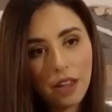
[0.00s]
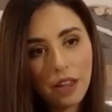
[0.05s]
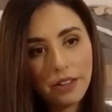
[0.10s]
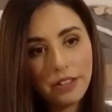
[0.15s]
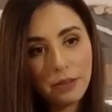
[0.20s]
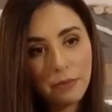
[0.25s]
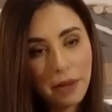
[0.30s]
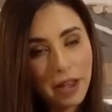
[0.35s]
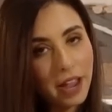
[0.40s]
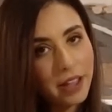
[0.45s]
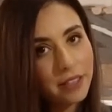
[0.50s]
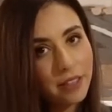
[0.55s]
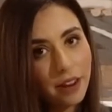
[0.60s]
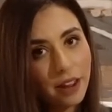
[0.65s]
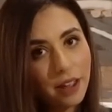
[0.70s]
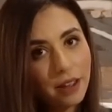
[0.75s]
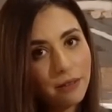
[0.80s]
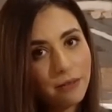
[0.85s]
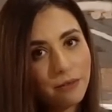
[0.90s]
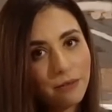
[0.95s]
It's a bag that
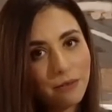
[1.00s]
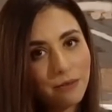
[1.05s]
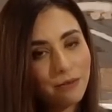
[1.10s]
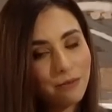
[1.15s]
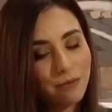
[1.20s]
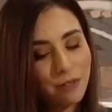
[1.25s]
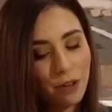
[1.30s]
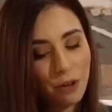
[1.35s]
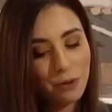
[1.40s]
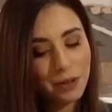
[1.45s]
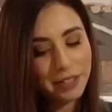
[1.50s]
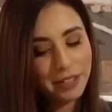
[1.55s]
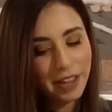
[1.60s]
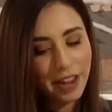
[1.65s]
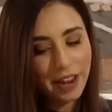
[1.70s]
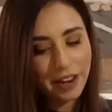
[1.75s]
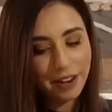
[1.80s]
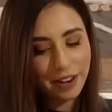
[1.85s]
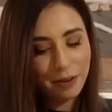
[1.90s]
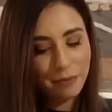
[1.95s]
I always
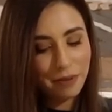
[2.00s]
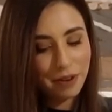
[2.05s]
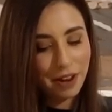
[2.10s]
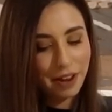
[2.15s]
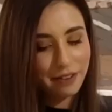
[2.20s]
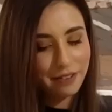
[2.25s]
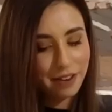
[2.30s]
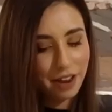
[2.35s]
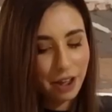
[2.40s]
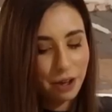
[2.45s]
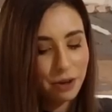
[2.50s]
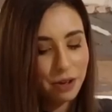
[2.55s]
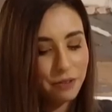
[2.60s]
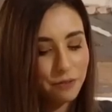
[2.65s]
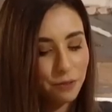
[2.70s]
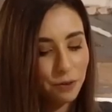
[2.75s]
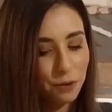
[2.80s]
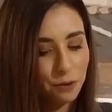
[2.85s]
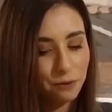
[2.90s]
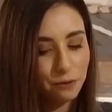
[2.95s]
hated, but I now
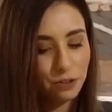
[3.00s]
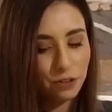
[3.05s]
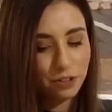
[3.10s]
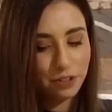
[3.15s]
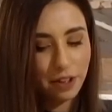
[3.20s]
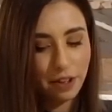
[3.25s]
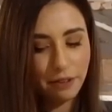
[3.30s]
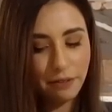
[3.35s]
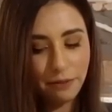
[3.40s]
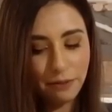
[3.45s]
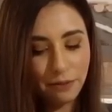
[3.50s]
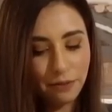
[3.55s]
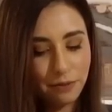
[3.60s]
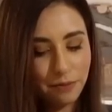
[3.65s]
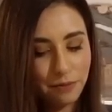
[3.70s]
have grown to love.